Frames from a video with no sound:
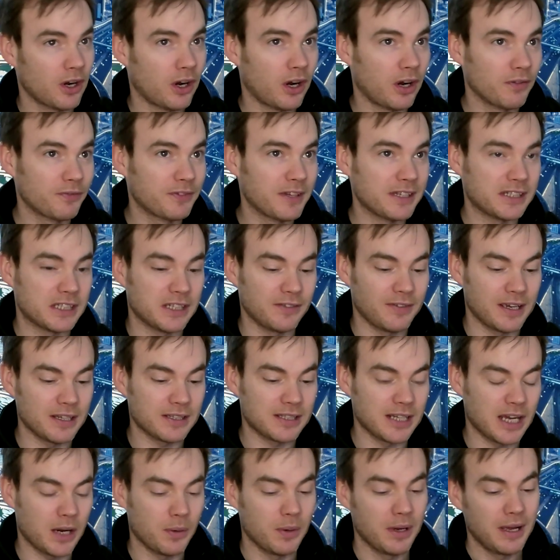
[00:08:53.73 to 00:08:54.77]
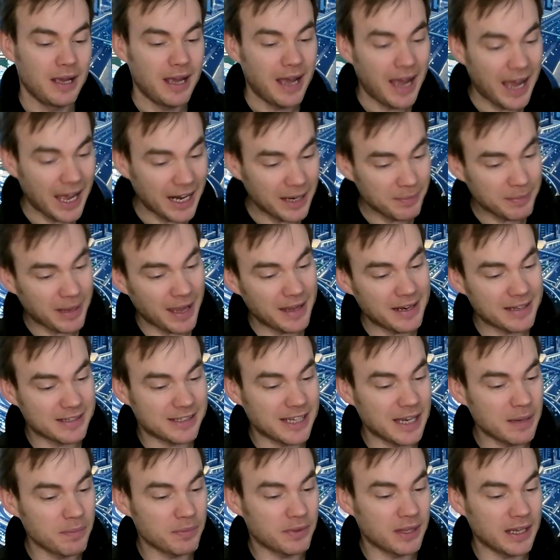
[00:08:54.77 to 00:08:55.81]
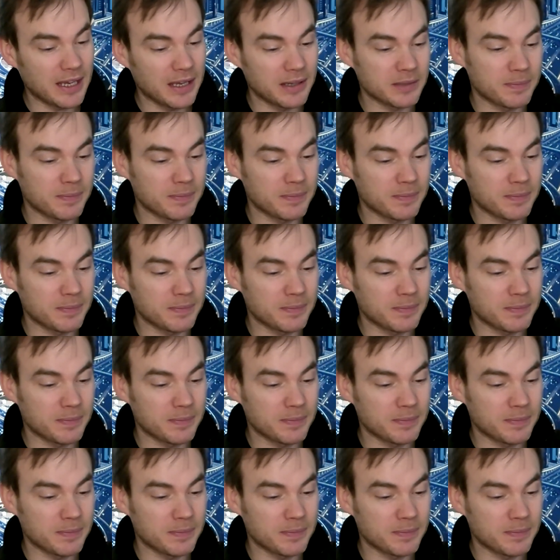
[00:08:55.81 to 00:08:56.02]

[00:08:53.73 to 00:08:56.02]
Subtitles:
of this device now, and I'm getting the same thing.